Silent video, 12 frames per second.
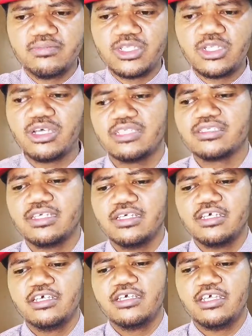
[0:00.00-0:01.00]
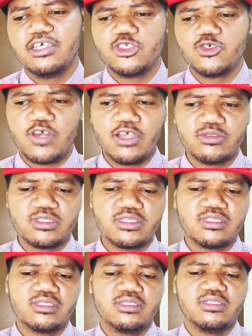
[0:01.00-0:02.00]
Because in the route
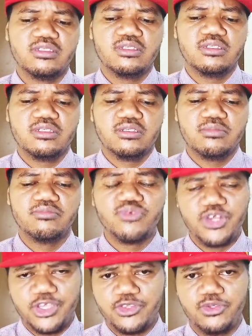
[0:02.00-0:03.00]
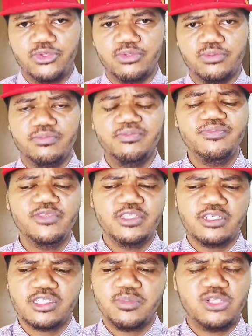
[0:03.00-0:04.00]
breakthrough,
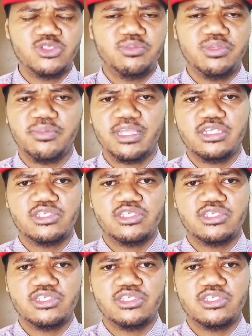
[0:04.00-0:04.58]
there's bound to be many